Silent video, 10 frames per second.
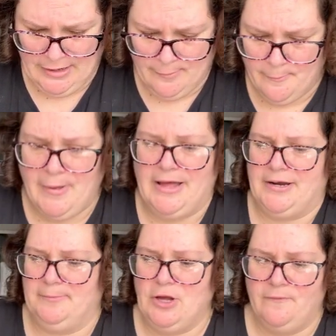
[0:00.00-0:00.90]
but
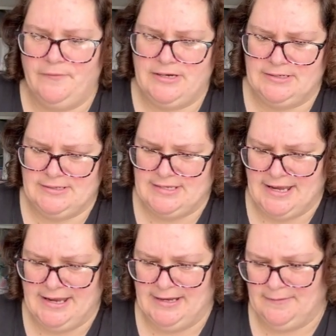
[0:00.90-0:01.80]
I'm confident in
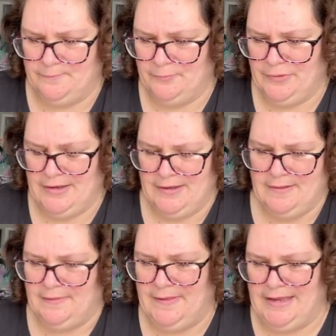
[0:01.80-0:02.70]
saying
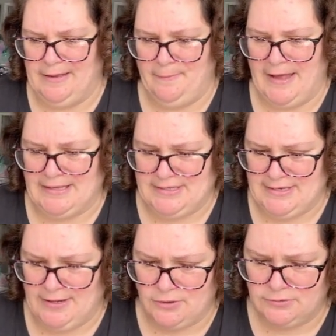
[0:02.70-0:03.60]
the
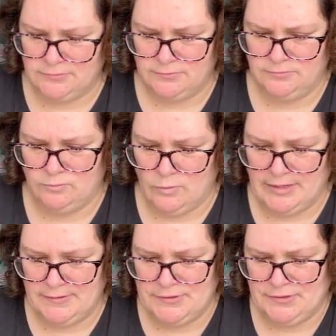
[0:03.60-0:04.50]
pastel
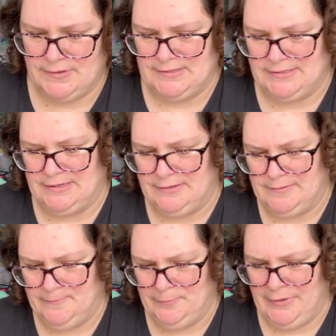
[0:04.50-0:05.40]
ones. So this is a
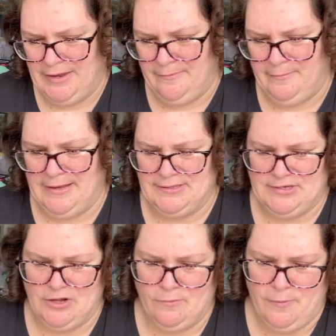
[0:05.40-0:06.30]

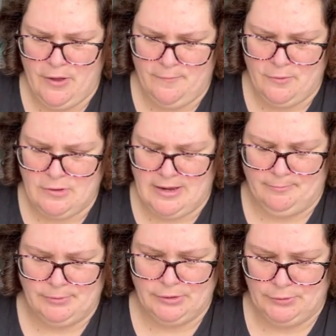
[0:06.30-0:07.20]
pastel purple and
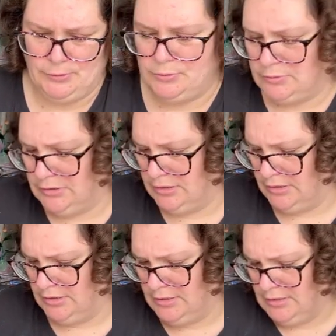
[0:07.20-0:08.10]
blue.
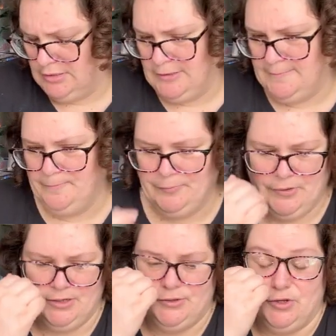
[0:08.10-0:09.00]

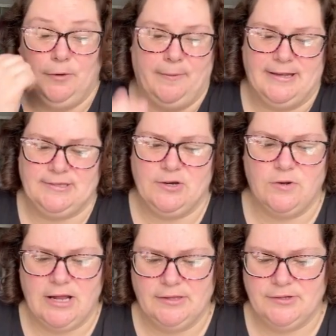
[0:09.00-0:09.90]
So pastel
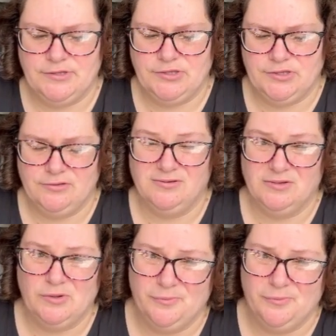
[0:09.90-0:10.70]
colors look